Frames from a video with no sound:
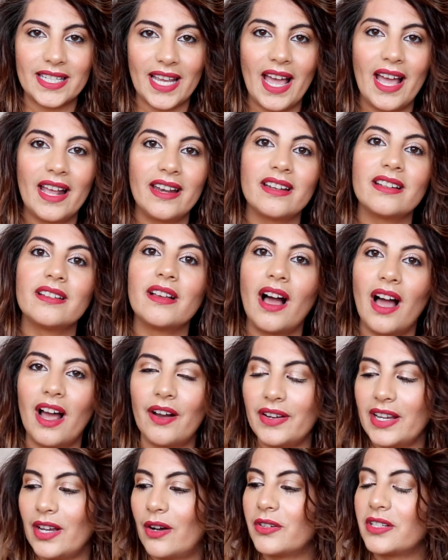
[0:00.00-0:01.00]
ten.
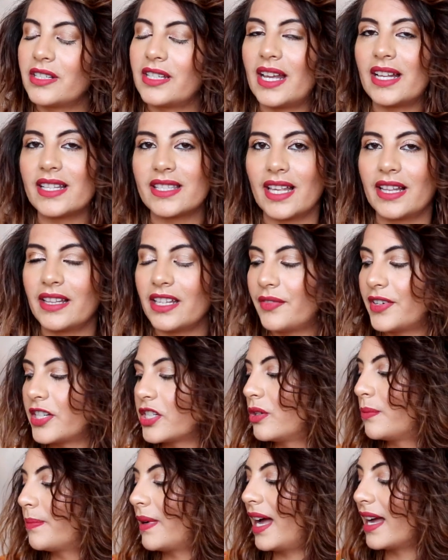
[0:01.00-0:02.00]
I reordered it and sent the
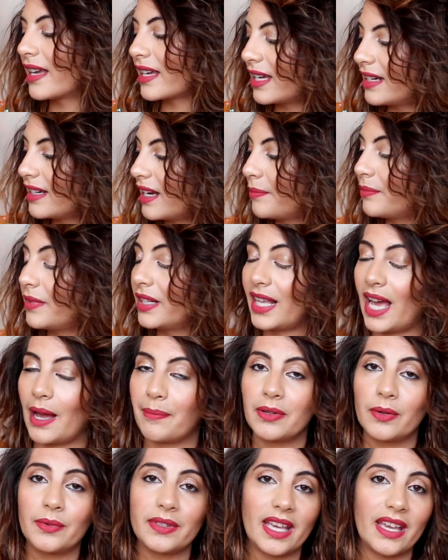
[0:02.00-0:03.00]
original back, and I'm really
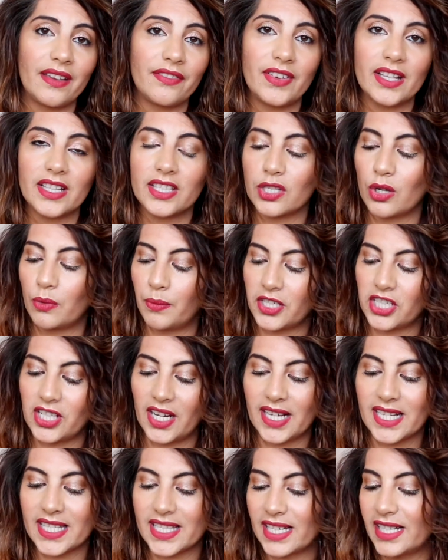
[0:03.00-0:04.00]
happy with it. It fits so much
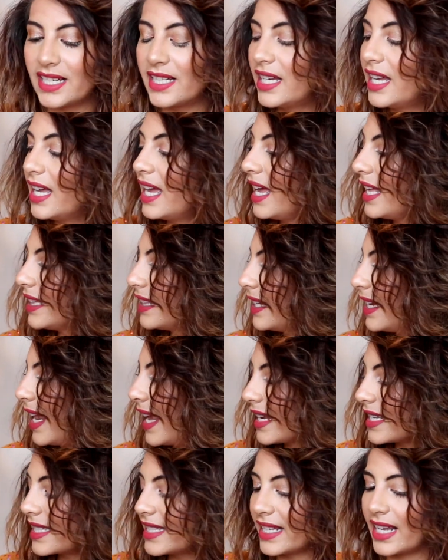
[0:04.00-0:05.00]
nicer. The
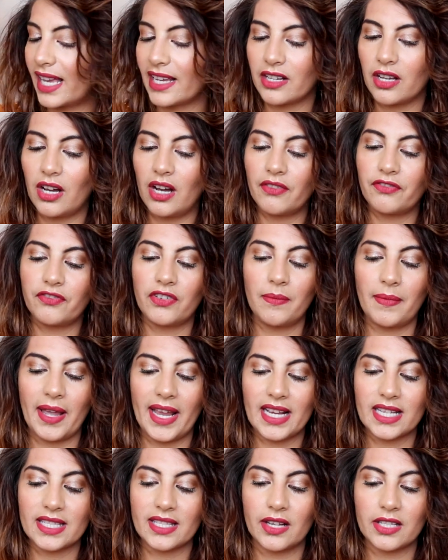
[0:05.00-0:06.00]
next thing I got from
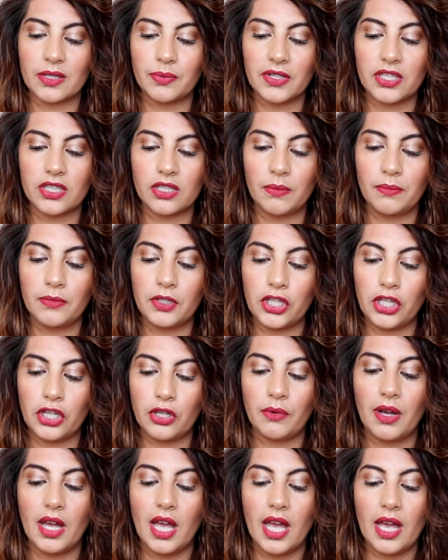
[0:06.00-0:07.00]
ASOS was some
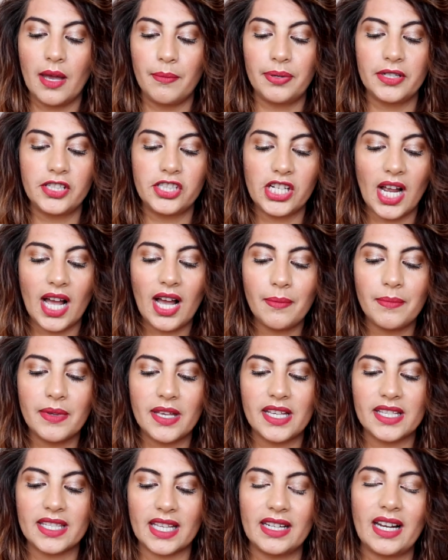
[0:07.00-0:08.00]
new
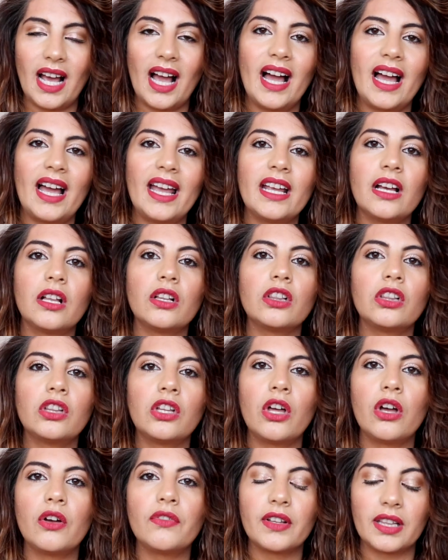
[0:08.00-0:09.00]
pyjamas, and I
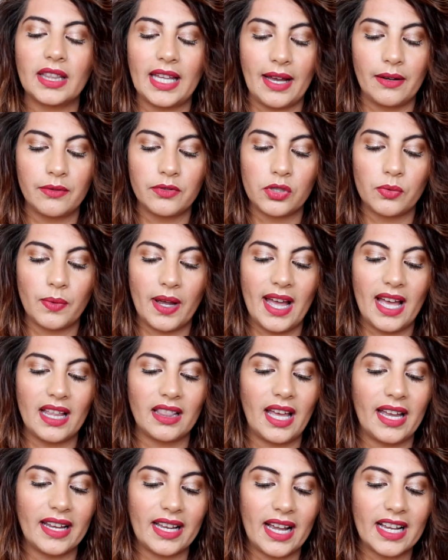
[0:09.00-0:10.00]
love loungewear.
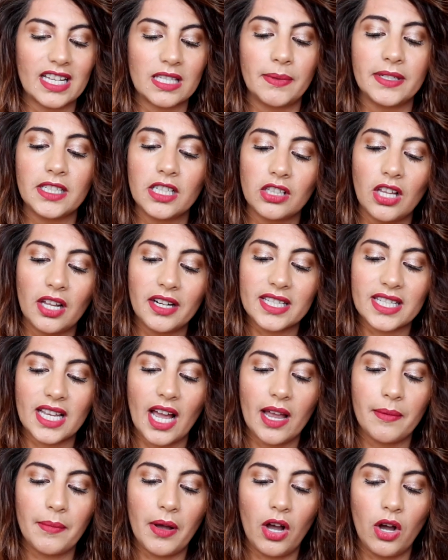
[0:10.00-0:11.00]
Like, I spend a lot of
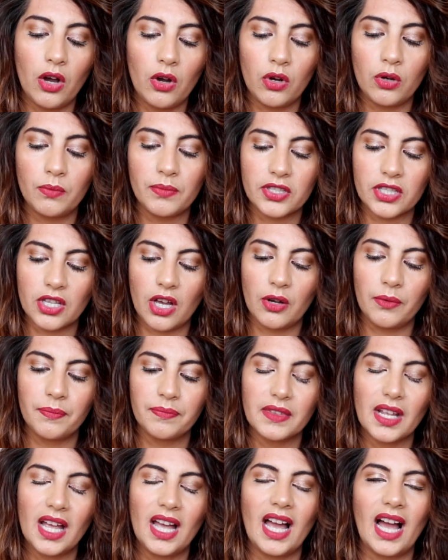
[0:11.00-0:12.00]
time at home,
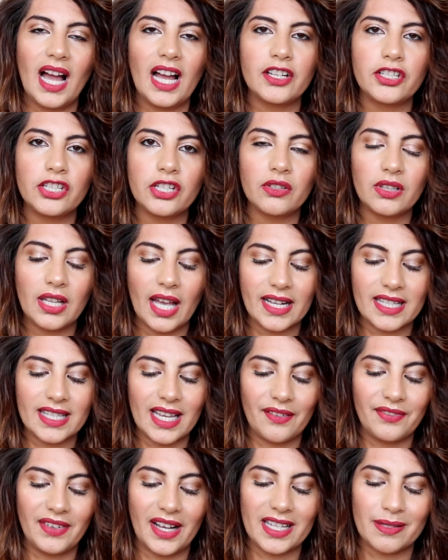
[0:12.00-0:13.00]
so I do like
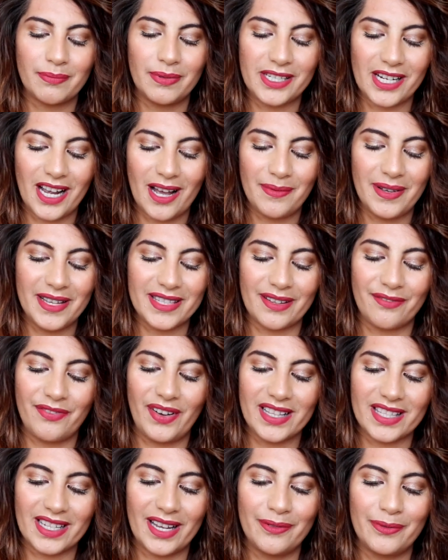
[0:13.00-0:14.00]
to have nice pyjamas. In
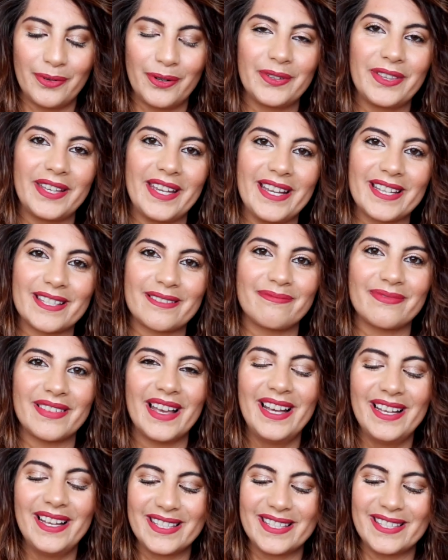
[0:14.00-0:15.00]
fact, I wore these,
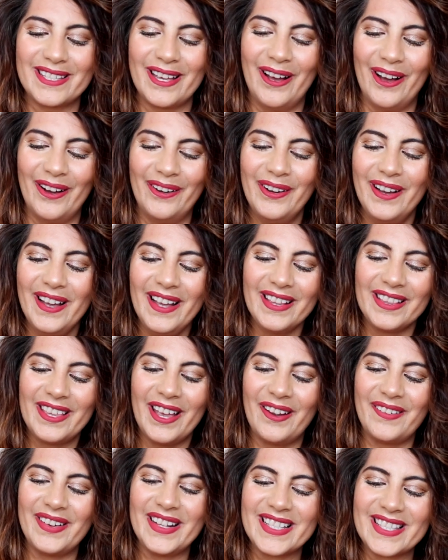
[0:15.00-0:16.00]
so
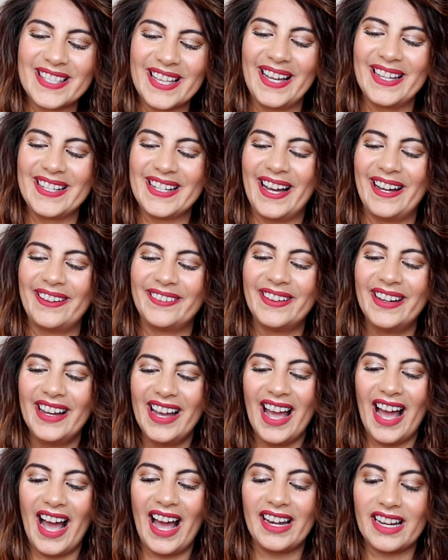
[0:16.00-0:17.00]
they're inside out.
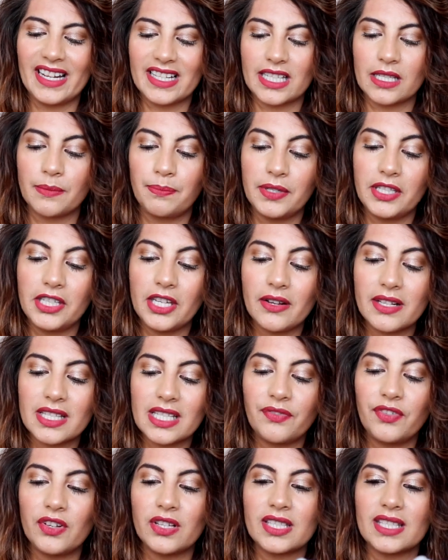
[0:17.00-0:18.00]
And it's this
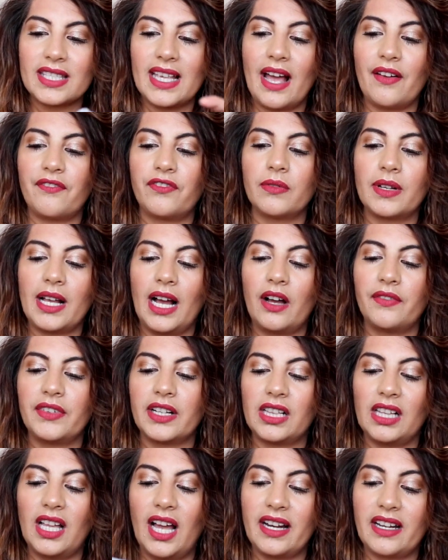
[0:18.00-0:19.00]
beautiful set from
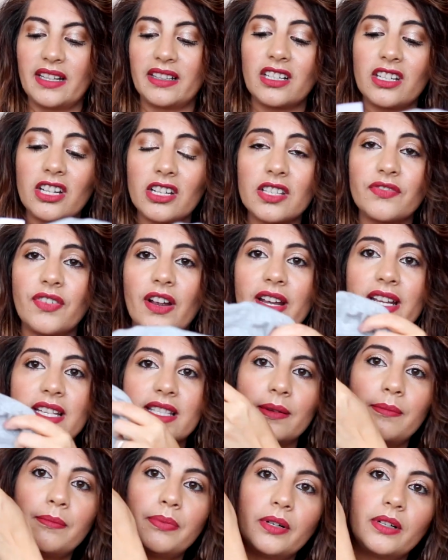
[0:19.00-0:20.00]
Calvin Klein, and they're just very
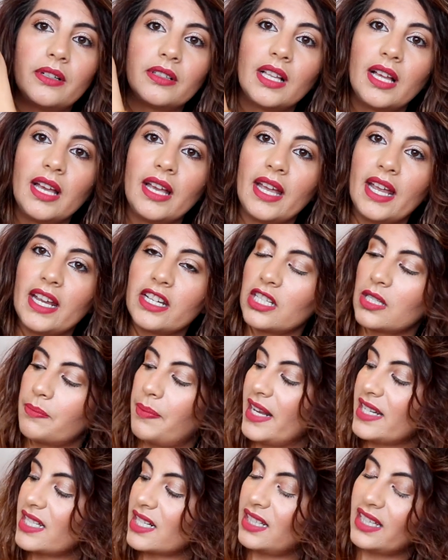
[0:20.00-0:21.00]
simple. It's just
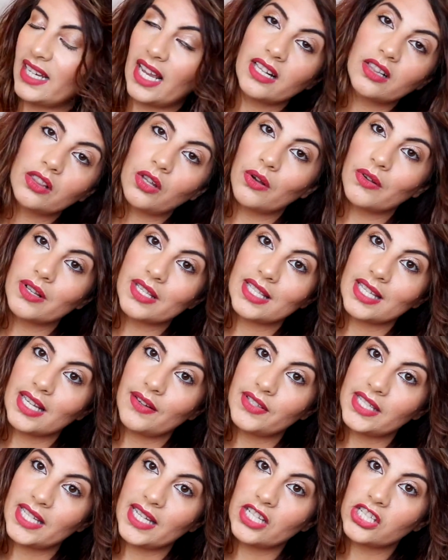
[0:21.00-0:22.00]
basically a long
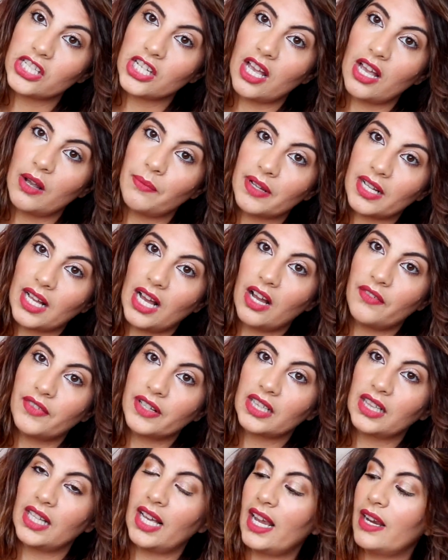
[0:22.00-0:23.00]
sleeve t-shirt with
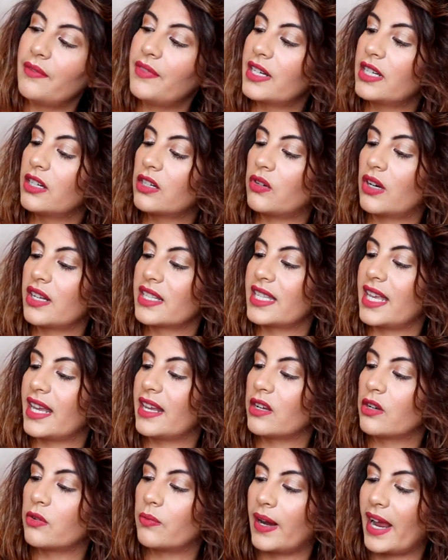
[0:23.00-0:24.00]
Calvin Klein written across
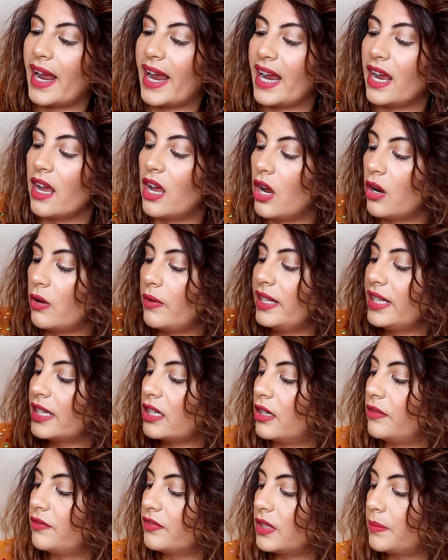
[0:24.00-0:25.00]
it in grey, really
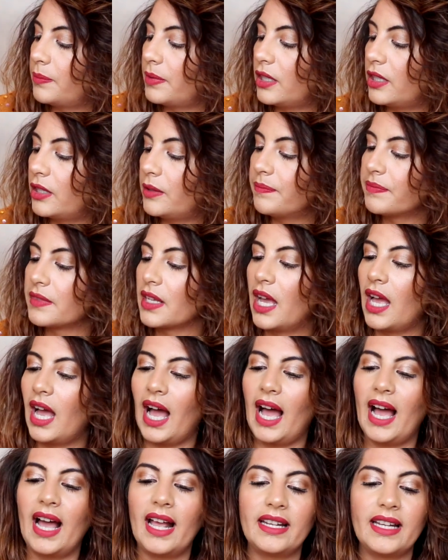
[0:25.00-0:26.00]
comfortable.
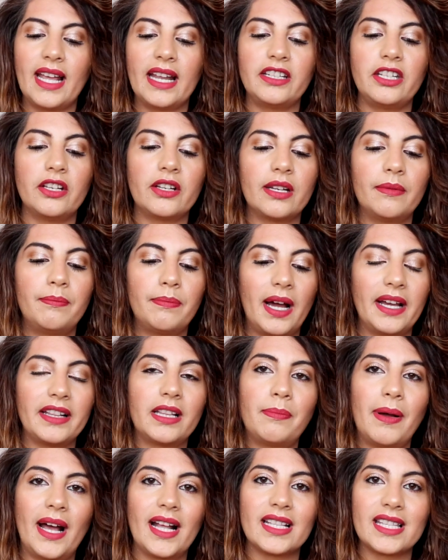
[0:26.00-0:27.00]
And then you can buy
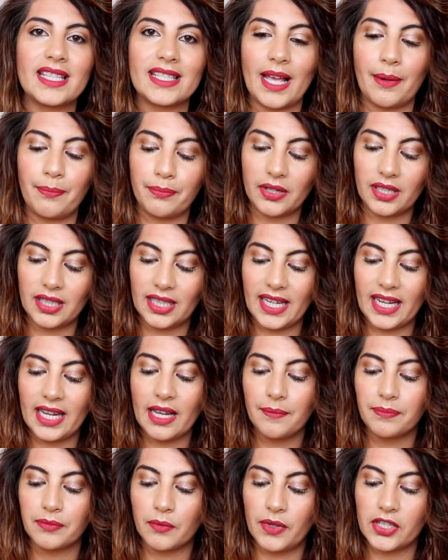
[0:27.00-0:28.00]
the pants separately,
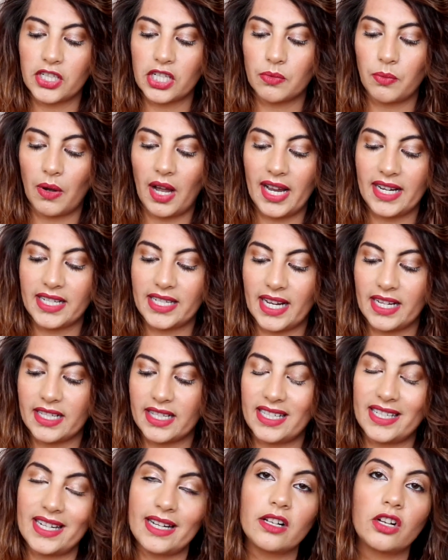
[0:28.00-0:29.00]
which is what I
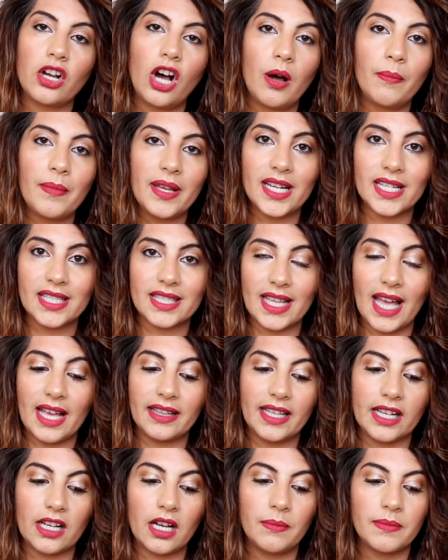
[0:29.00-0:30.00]
did. They didn't come in a
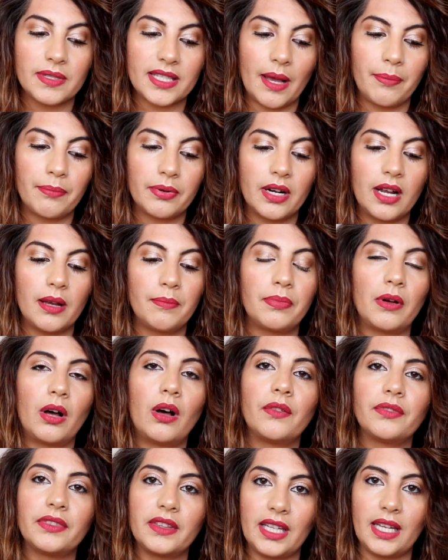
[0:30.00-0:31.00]
set, they come separate, but
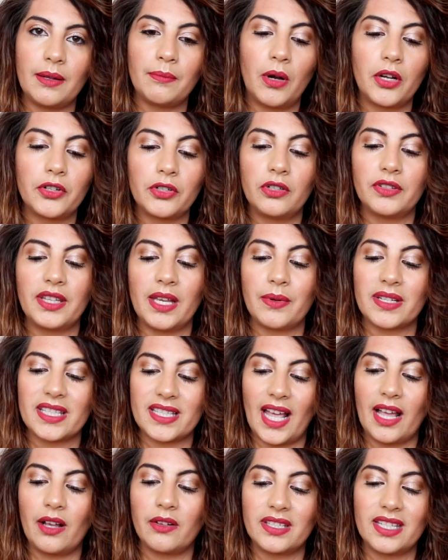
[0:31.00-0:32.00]
on the model they were
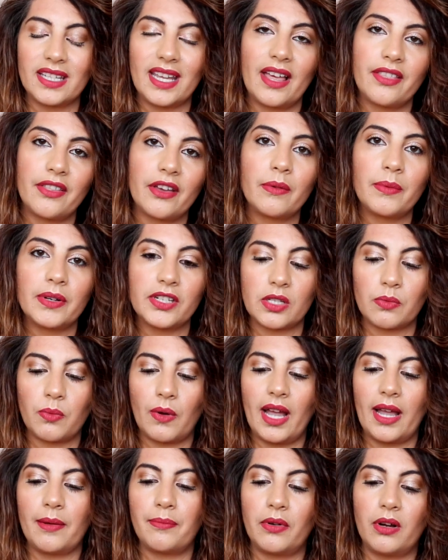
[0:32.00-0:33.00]
styled together, which is
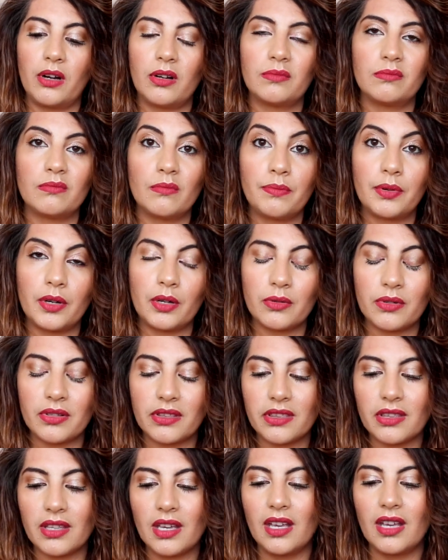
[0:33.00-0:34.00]
why I bought
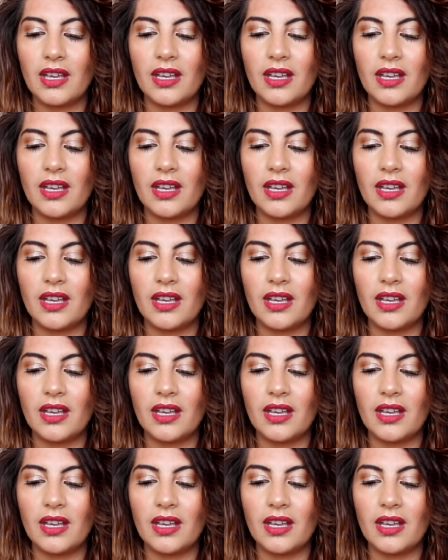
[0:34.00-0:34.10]
both,